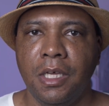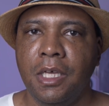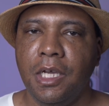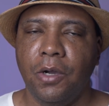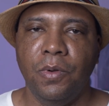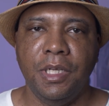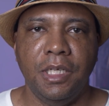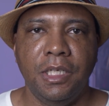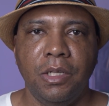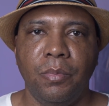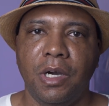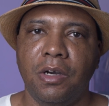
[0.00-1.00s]
I went in
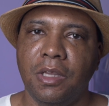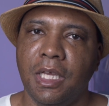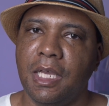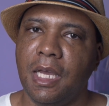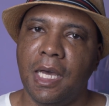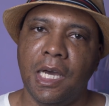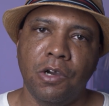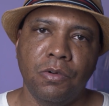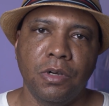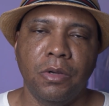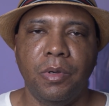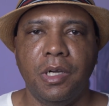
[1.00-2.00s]
about like an
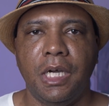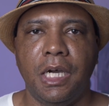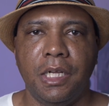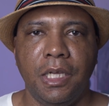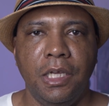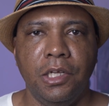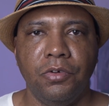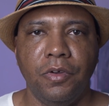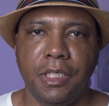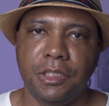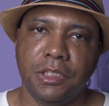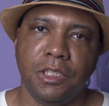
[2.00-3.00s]
hour about how to
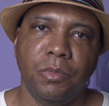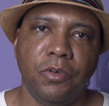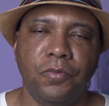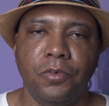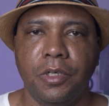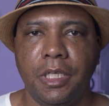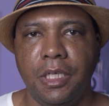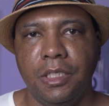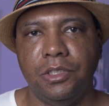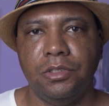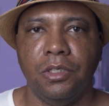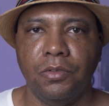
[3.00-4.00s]
integrate Cinema 4D
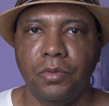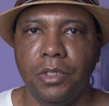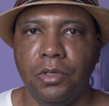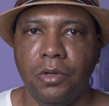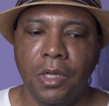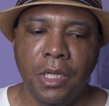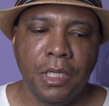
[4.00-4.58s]
into Unreal